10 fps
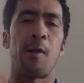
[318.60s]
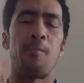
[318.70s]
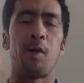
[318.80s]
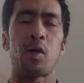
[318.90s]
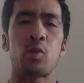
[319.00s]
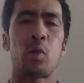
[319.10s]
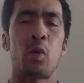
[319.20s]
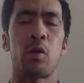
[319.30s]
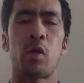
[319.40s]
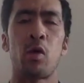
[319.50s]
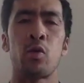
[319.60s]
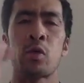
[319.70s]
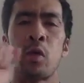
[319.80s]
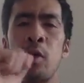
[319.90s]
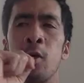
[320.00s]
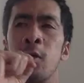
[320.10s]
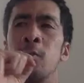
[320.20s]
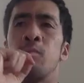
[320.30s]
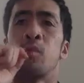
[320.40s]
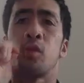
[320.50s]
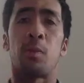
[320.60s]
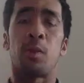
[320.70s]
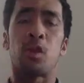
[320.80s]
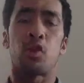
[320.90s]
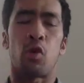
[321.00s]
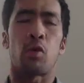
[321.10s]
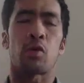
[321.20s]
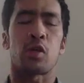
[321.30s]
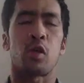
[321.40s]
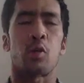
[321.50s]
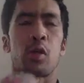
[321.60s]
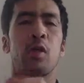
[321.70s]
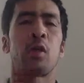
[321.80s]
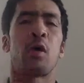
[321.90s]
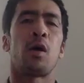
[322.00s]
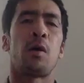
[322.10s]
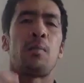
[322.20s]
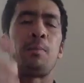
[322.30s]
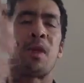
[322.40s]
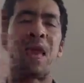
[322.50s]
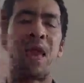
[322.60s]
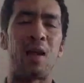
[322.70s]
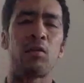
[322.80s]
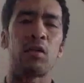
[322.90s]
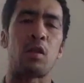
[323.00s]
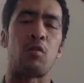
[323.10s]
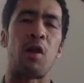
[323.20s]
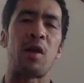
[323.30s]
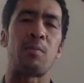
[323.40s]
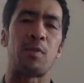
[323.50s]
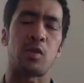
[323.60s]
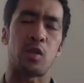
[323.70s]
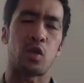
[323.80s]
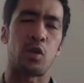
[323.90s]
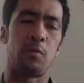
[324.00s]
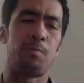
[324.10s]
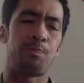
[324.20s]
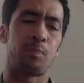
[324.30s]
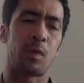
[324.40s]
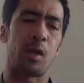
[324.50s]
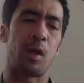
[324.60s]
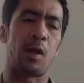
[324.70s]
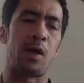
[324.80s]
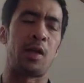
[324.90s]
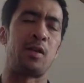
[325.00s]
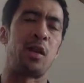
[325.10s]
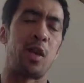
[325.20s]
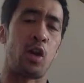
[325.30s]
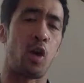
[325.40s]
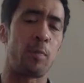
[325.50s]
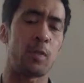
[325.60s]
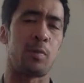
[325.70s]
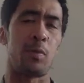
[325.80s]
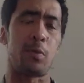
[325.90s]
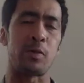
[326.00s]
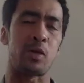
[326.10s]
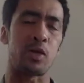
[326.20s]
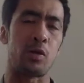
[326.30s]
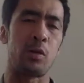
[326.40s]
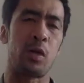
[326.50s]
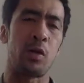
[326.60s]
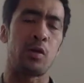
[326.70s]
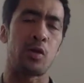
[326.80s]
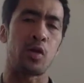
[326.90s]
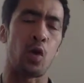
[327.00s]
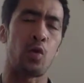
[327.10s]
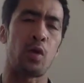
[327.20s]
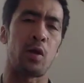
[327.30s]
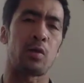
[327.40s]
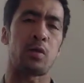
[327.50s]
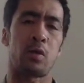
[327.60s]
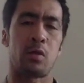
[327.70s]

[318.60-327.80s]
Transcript: because we want those to be strong so that we can be held in the right position, in an optimal position, so that